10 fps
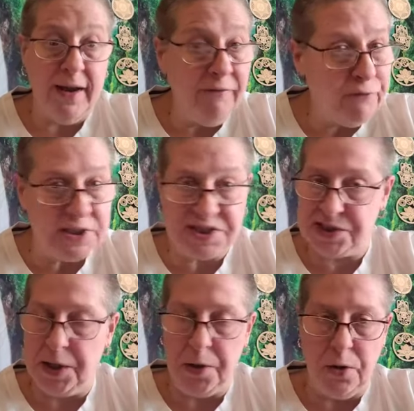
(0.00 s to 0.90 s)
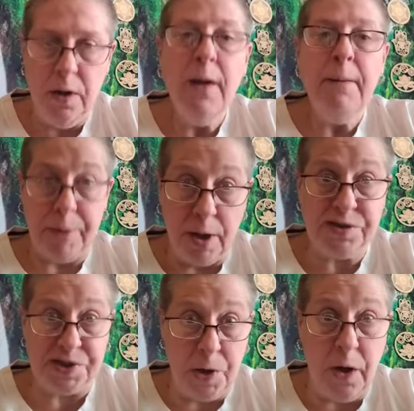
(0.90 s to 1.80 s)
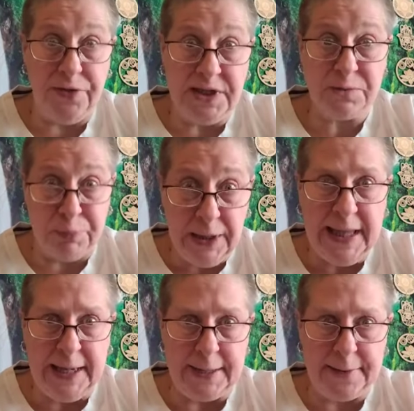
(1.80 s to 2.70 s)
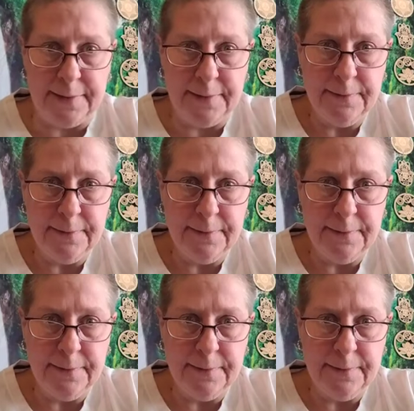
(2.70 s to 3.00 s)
every single person on this planet.